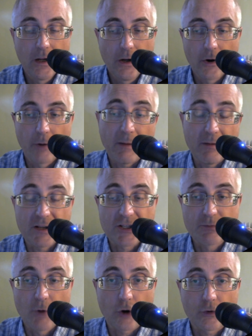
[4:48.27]
Or maybe a
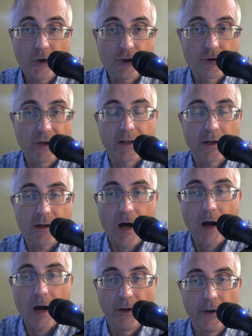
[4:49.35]
small creature like a
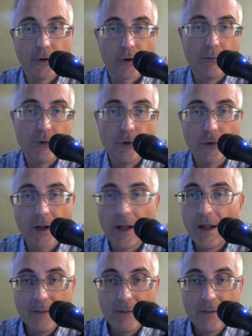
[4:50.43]
goblin or a mook,